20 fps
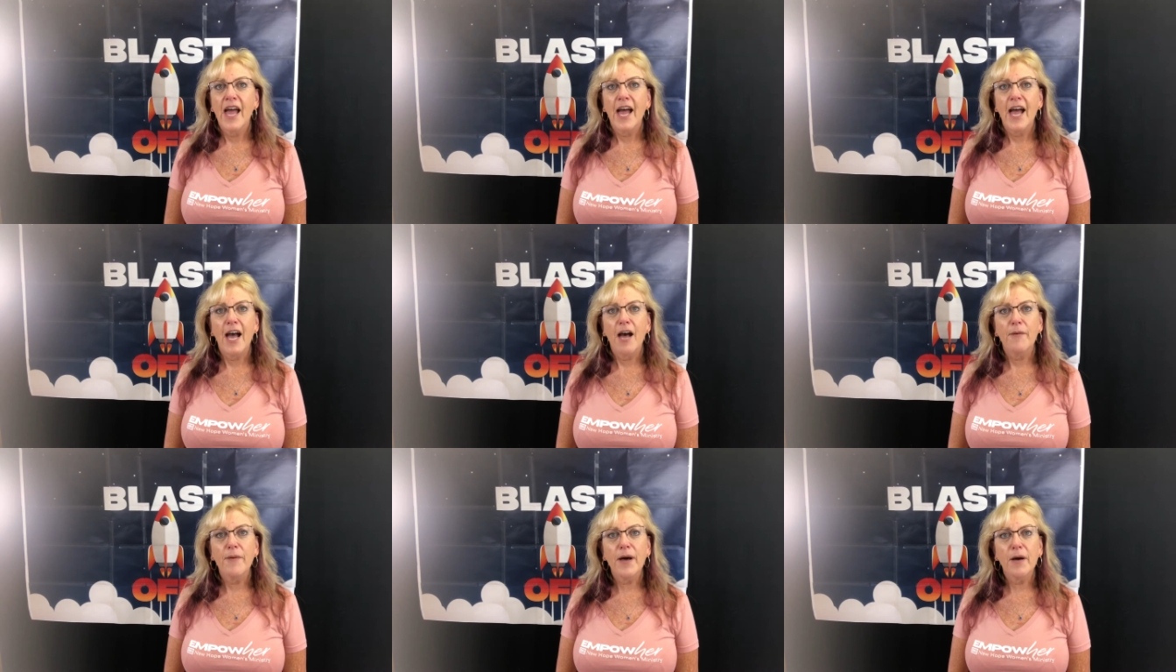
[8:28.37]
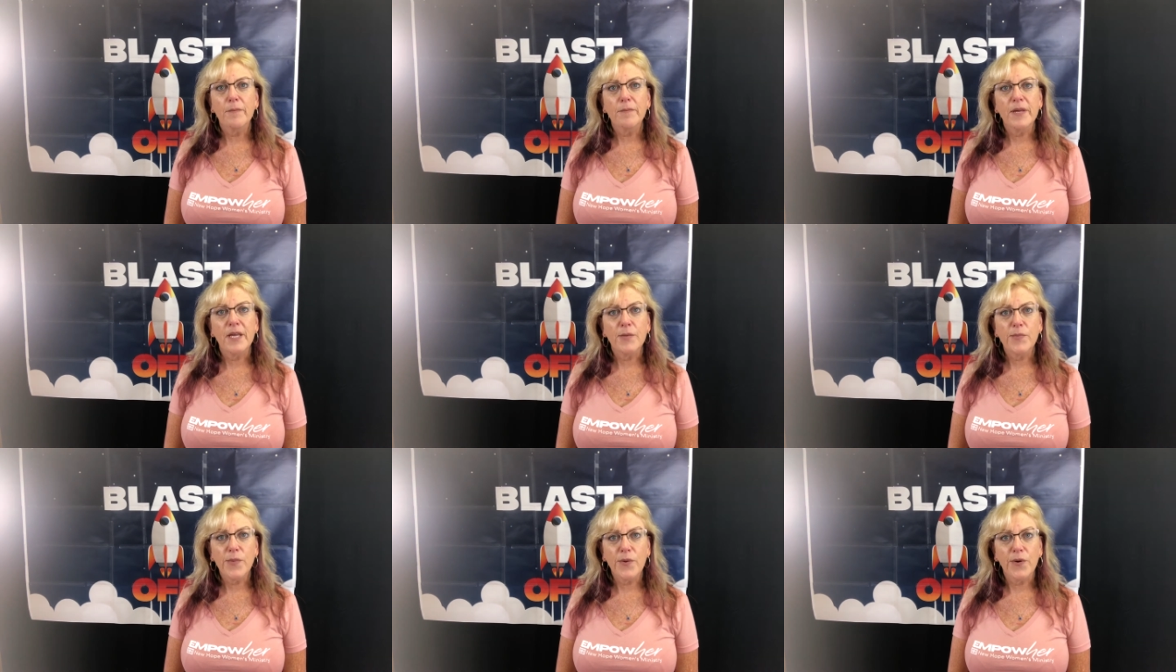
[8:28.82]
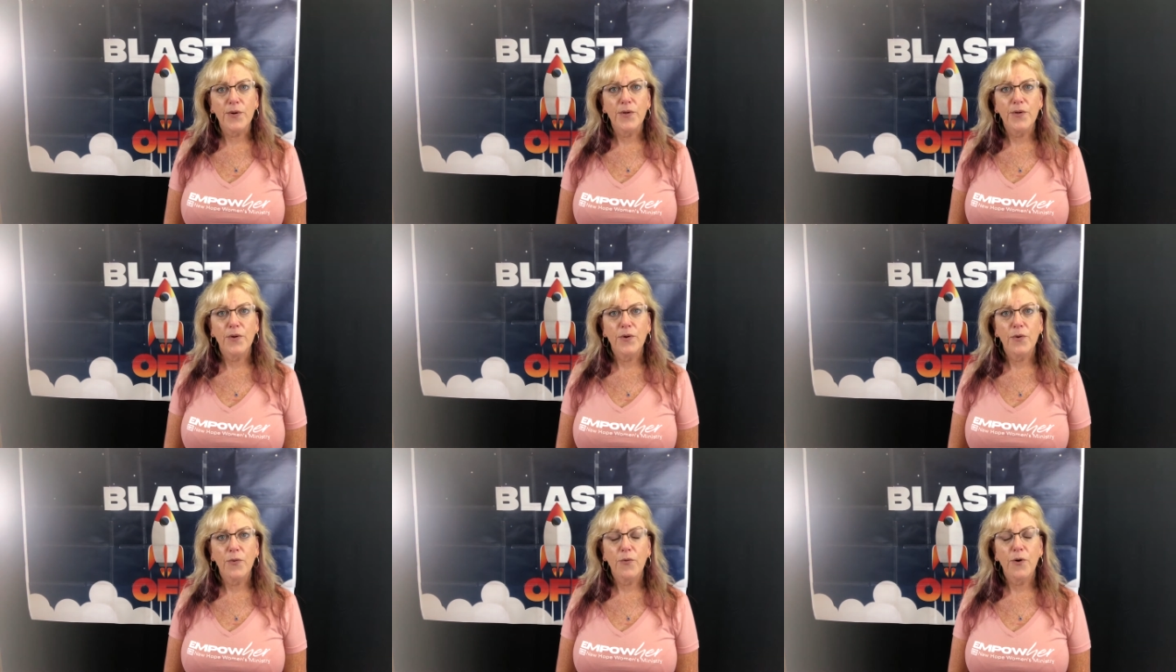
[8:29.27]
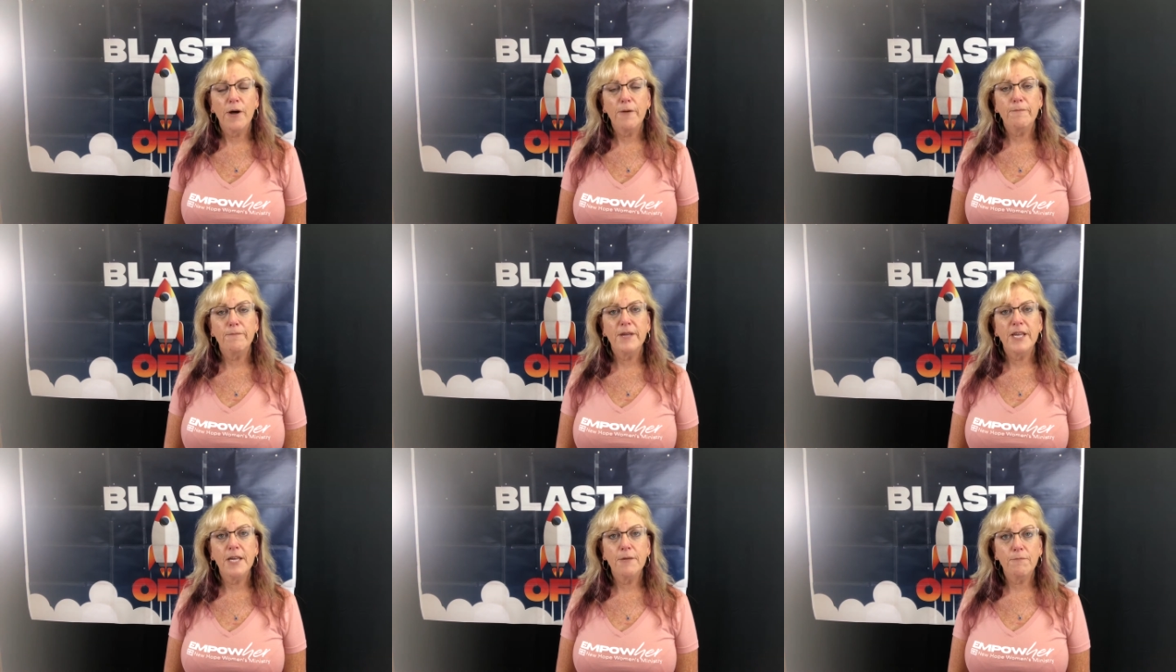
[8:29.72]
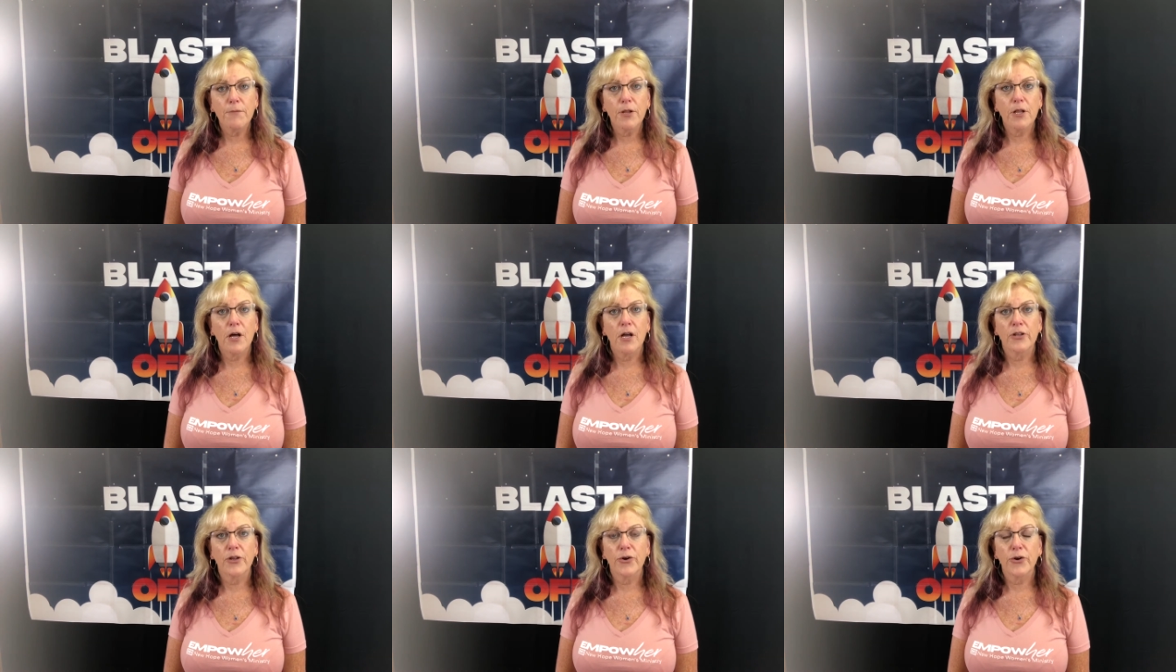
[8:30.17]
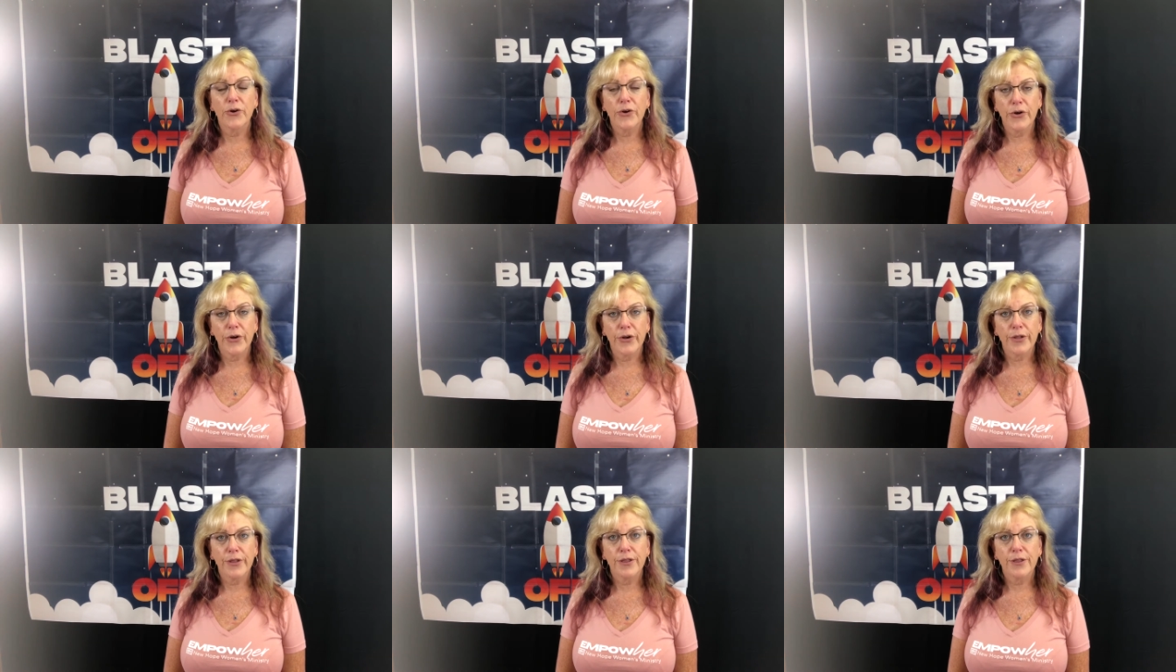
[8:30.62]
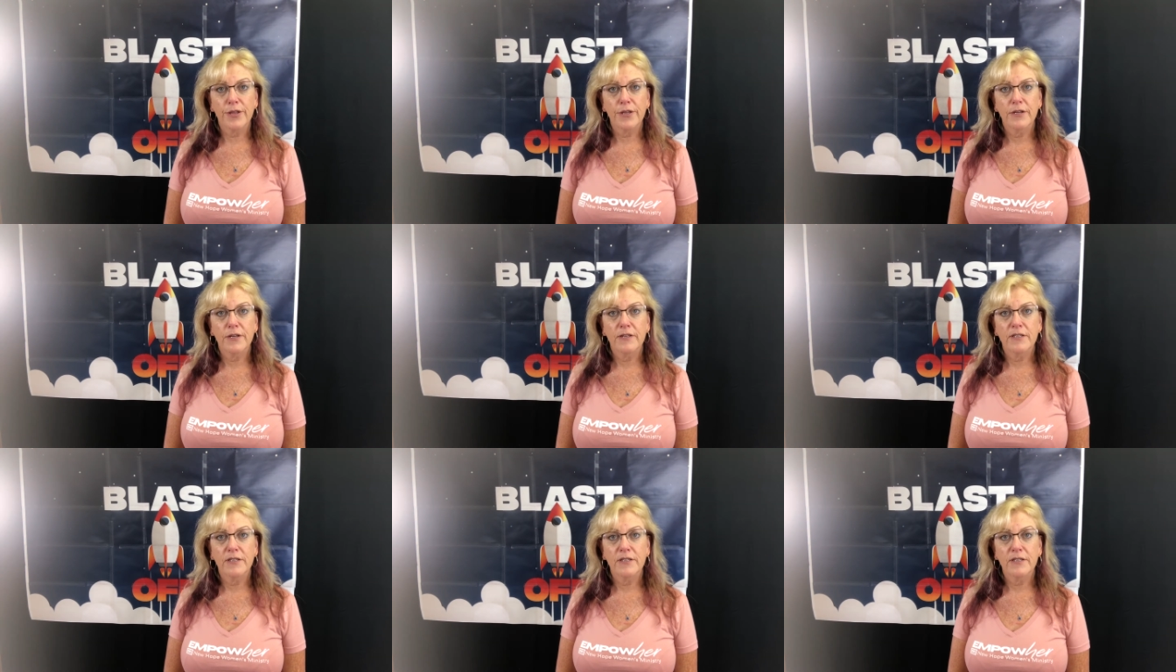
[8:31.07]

How about people? What people on Earth